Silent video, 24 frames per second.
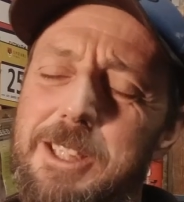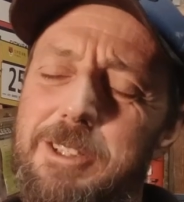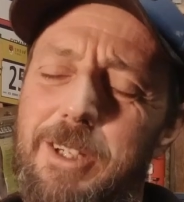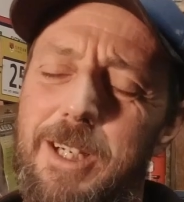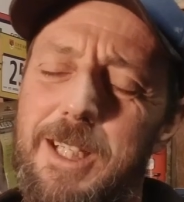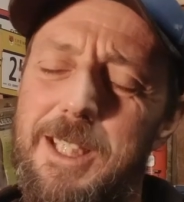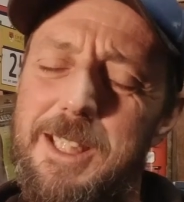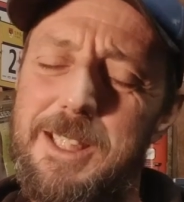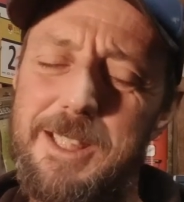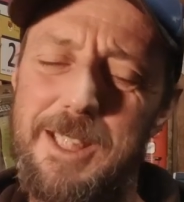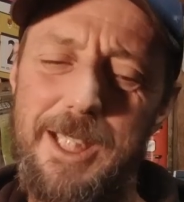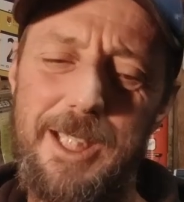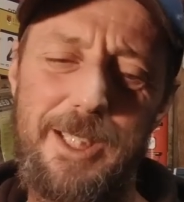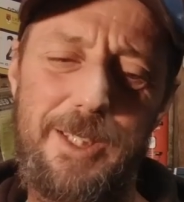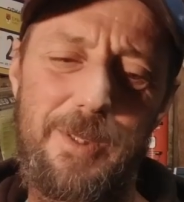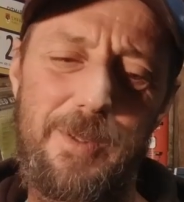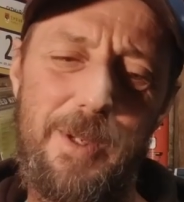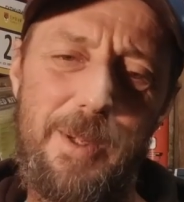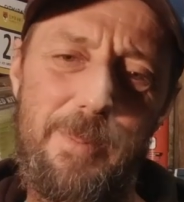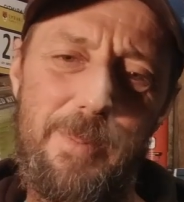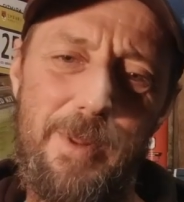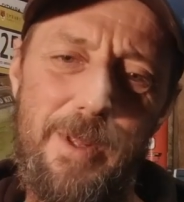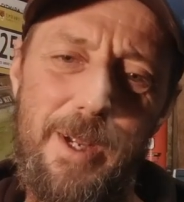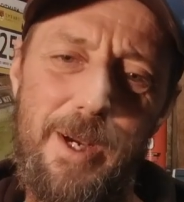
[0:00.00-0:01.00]
trying to cycle
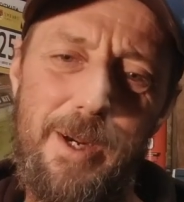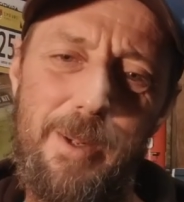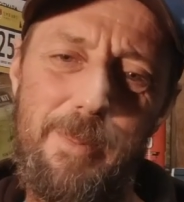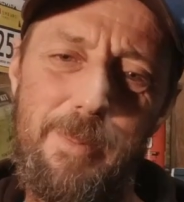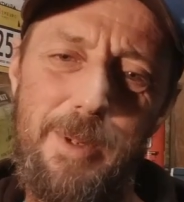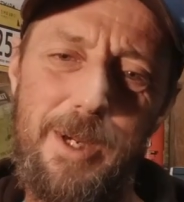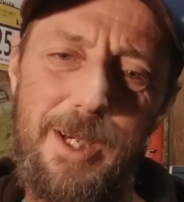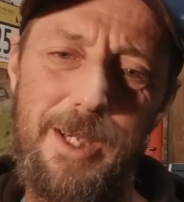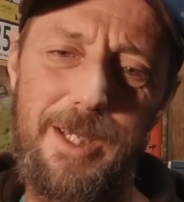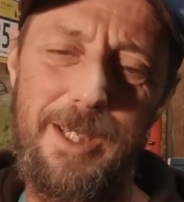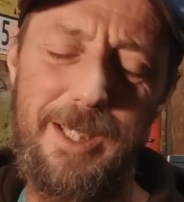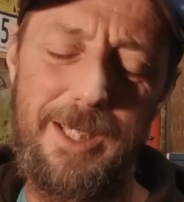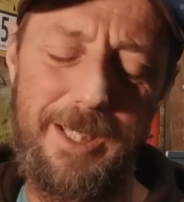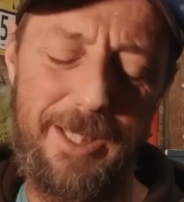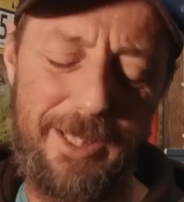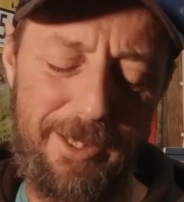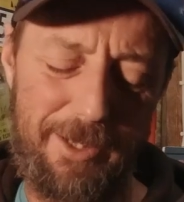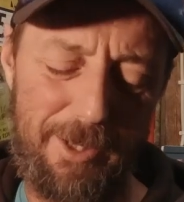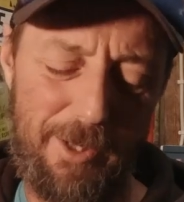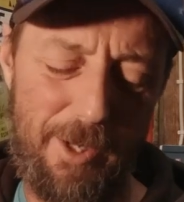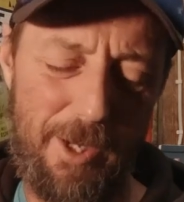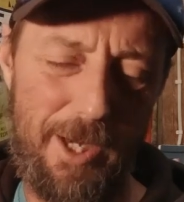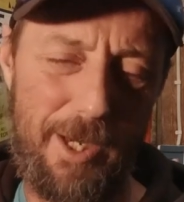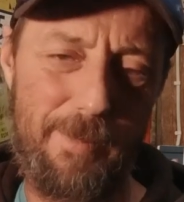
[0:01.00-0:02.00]
up there, but
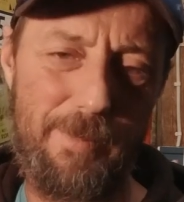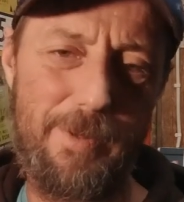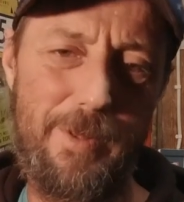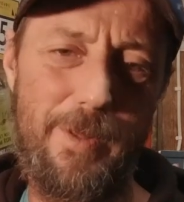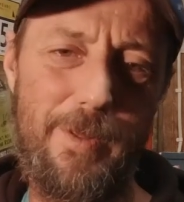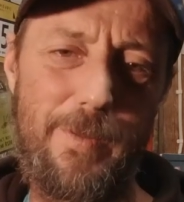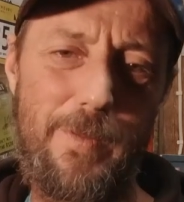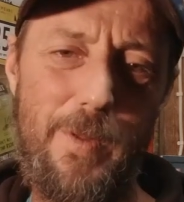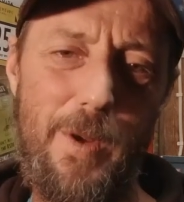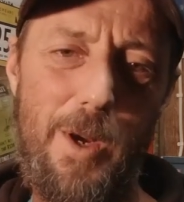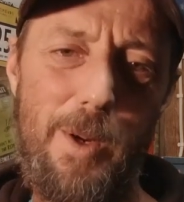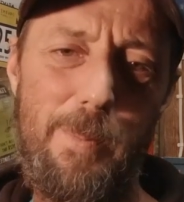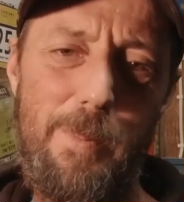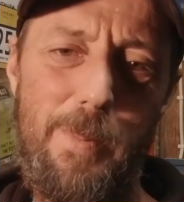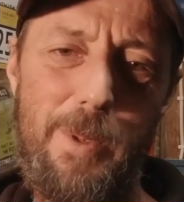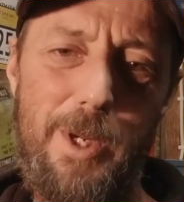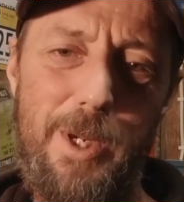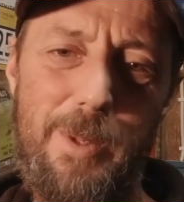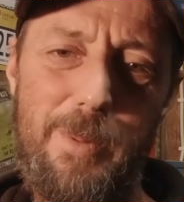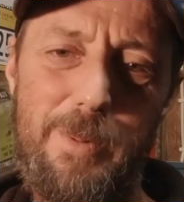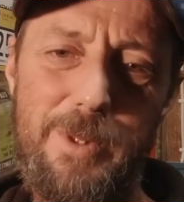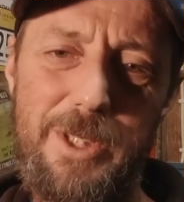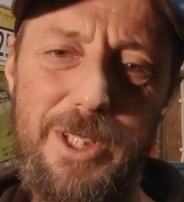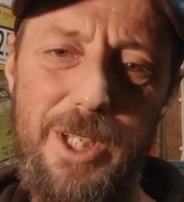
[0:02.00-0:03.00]
got up to the top and
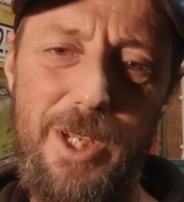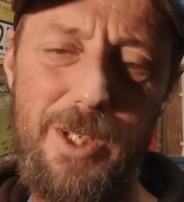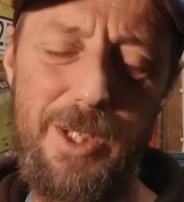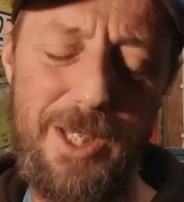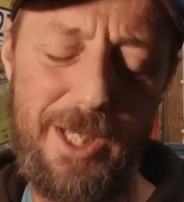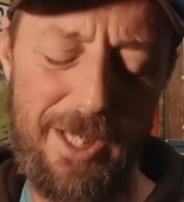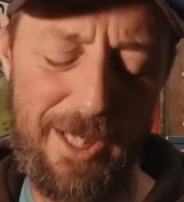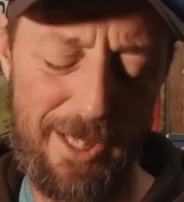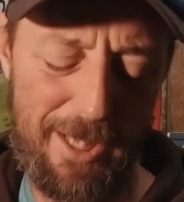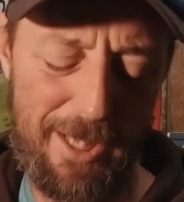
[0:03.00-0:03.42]
it was good.